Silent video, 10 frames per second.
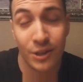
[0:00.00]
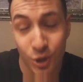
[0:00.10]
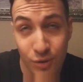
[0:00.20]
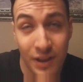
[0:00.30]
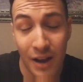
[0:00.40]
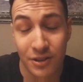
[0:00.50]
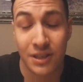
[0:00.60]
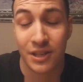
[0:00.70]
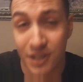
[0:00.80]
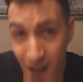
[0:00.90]
in
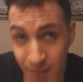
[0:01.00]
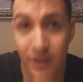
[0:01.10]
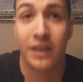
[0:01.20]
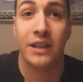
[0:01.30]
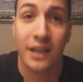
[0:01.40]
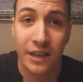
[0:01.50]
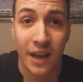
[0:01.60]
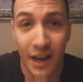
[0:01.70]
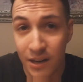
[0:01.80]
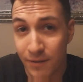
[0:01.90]
2007,
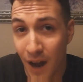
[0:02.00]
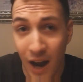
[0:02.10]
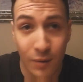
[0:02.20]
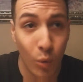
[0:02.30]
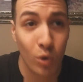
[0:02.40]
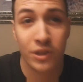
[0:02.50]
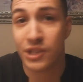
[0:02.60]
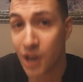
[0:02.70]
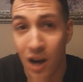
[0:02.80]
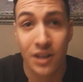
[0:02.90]
and if
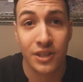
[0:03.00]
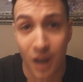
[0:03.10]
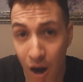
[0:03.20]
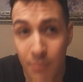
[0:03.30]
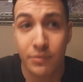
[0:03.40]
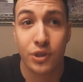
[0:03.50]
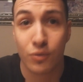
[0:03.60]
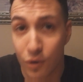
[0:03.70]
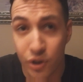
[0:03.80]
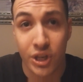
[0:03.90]
Godwars does come
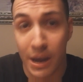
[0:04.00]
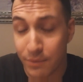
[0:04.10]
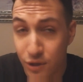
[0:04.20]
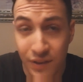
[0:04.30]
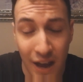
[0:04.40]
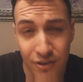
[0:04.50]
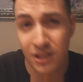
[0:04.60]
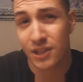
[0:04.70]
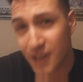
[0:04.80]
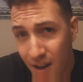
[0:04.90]
to RuneScape
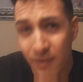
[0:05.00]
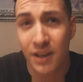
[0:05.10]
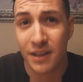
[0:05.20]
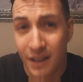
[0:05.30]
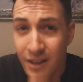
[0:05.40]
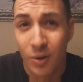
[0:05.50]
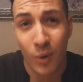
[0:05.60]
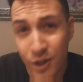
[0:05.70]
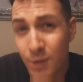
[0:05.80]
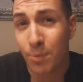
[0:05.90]
2007,
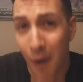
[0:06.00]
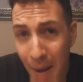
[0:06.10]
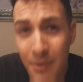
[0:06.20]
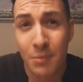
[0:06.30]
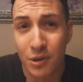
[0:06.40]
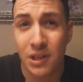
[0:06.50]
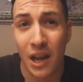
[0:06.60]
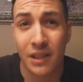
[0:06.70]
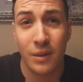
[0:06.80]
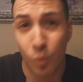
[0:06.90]
which it probably most
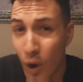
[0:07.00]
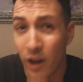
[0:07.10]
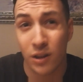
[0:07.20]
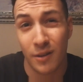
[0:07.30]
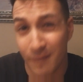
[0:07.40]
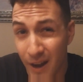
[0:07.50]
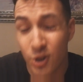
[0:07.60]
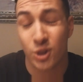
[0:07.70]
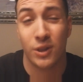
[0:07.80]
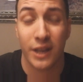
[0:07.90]
likely will
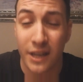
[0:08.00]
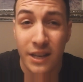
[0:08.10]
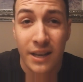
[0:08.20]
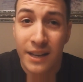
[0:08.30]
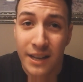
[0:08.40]
eventually,